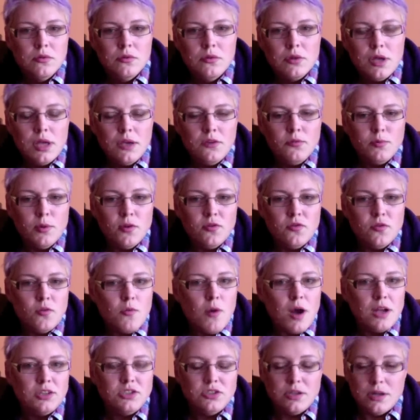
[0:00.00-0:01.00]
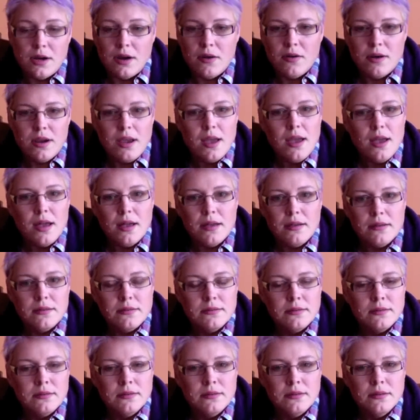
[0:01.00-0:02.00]
I expose the watchtower, yeah,
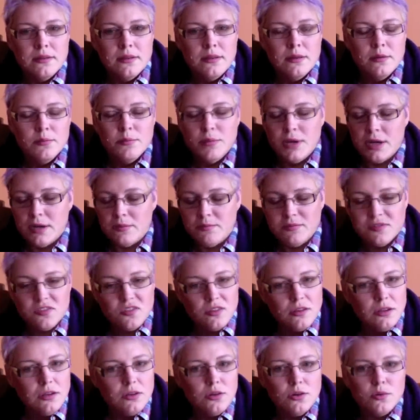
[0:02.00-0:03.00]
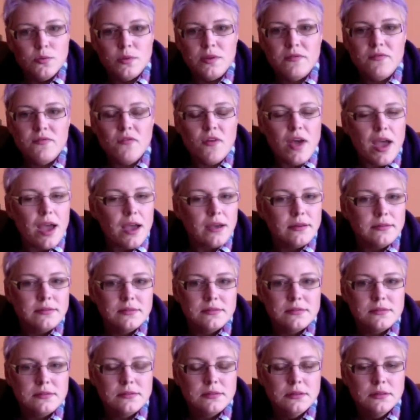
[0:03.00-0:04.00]
but it's littered with
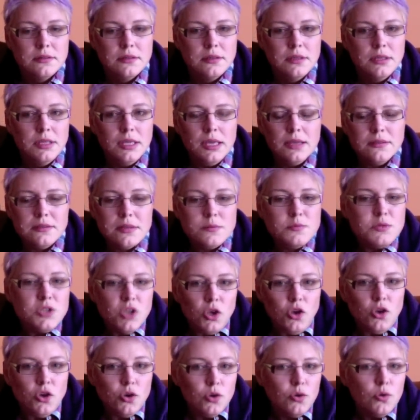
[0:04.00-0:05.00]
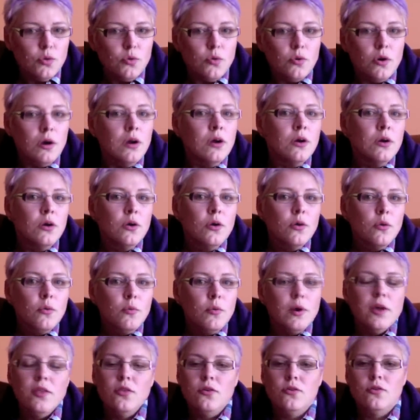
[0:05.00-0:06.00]
facts. It's up to you
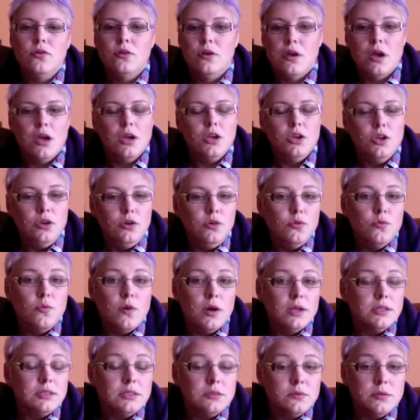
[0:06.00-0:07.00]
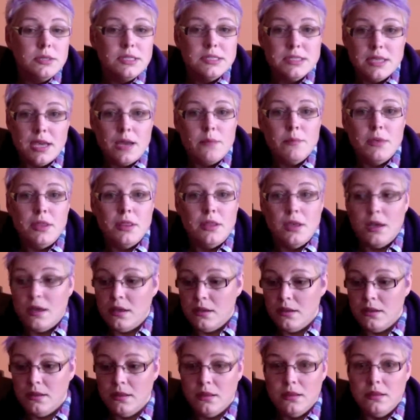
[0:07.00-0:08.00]
whether or not you want to examine
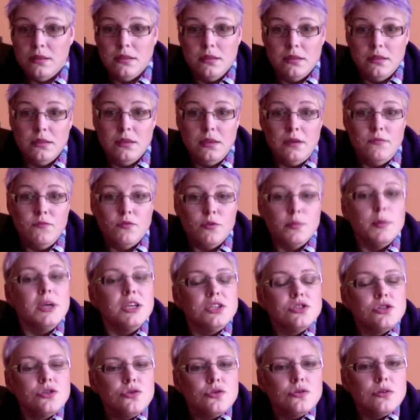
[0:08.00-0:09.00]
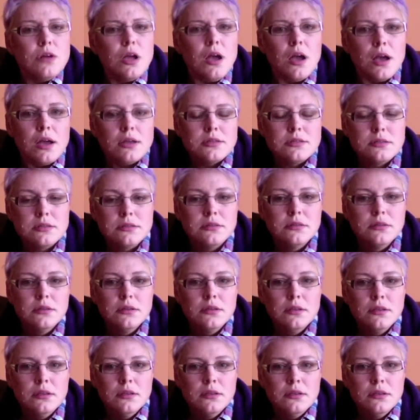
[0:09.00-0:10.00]
the information or not.
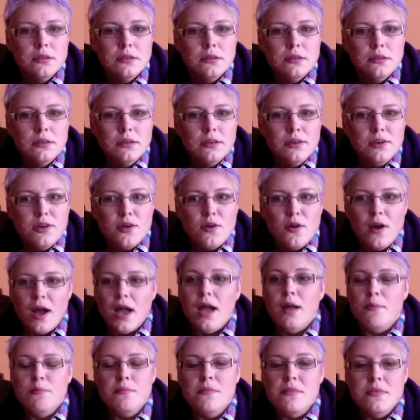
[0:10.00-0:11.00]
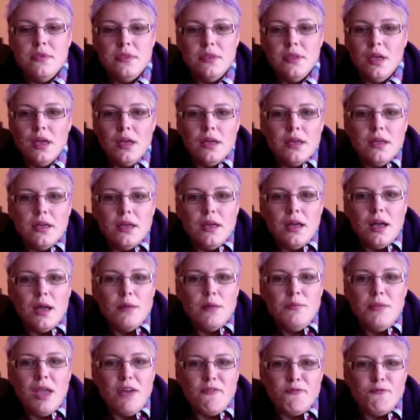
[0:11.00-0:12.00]
I'm
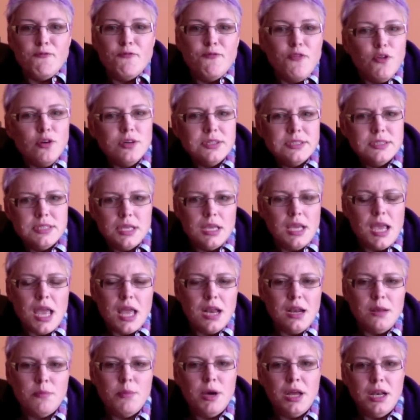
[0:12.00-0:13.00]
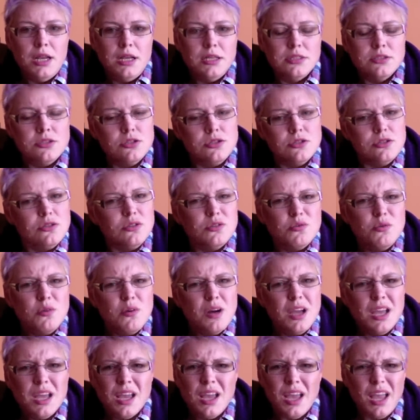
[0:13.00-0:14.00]
not forcing anybody to do
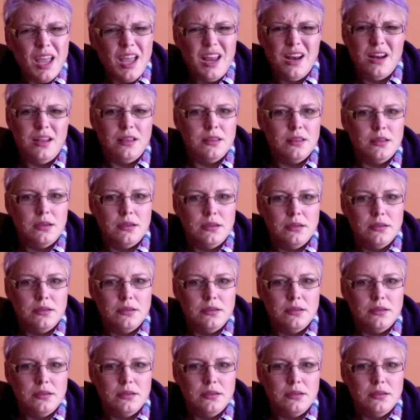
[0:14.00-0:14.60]
anything.